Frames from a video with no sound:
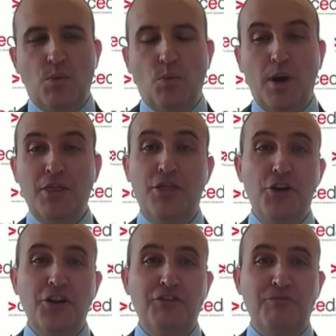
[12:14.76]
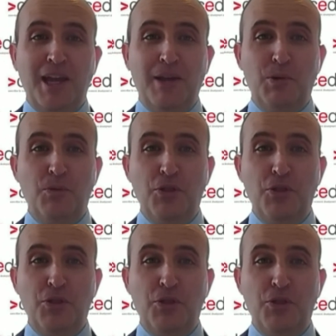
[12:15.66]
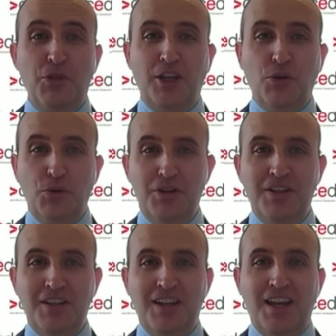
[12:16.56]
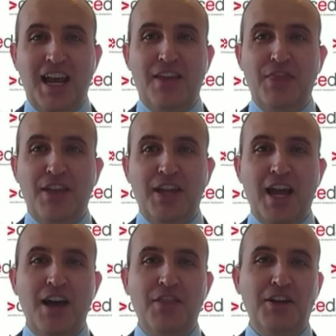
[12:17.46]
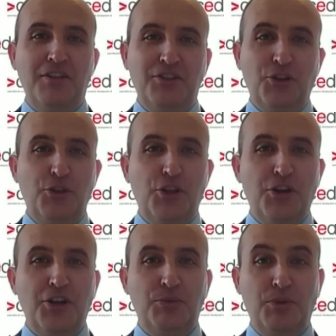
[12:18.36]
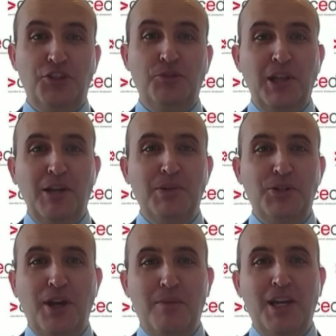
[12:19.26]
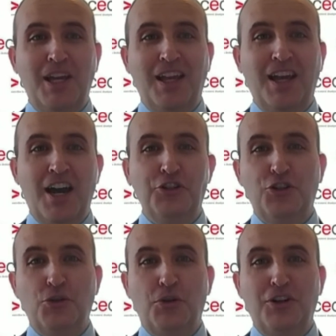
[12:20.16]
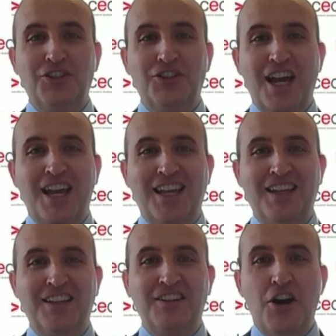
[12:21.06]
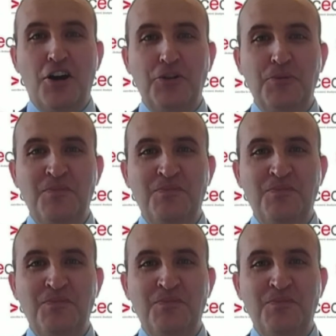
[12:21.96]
1/3 of people thought that we could, and then the other 2/3 was split between being unsure and saying no.